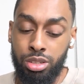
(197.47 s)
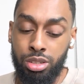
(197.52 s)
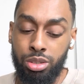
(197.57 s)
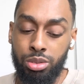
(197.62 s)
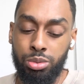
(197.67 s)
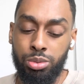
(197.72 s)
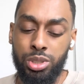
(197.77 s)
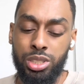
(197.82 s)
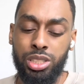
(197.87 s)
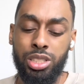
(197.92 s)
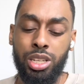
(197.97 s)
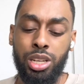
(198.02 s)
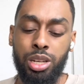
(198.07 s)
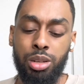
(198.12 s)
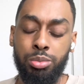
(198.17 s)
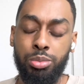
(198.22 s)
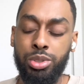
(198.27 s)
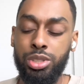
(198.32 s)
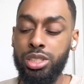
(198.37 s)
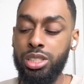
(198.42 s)
What's the
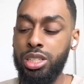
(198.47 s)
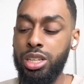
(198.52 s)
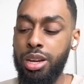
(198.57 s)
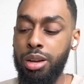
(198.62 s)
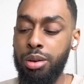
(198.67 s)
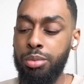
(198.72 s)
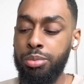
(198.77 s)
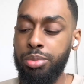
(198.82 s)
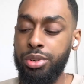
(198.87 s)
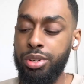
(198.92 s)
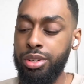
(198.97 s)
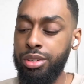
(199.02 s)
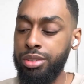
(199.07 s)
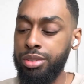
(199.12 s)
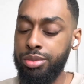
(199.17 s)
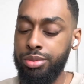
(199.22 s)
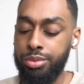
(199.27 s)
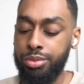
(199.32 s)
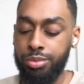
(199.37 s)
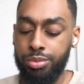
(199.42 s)
Empress and the Emperor?
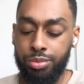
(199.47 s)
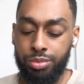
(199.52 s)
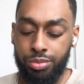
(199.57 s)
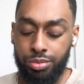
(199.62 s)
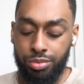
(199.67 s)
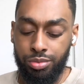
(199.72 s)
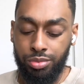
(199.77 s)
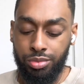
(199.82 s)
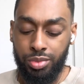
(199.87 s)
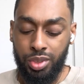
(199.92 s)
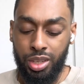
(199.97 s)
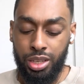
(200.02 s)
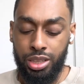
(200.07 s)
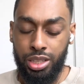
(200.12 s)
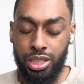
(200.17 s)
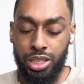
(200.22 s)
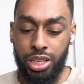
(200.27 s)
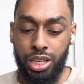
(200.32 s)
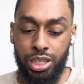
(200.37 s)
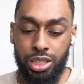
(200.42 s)
the
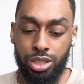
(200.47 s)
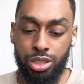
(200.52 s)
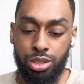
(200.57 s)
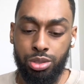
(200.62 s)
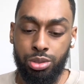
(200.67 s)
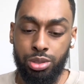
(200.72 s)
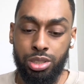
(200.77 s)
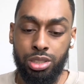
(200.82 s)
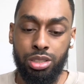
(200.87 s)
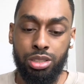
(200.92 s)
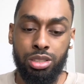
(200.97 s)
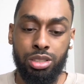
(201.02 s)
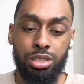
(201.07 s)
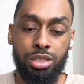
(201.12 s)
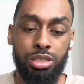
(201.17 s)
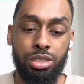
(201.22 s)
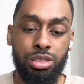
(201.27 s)
King of Swords.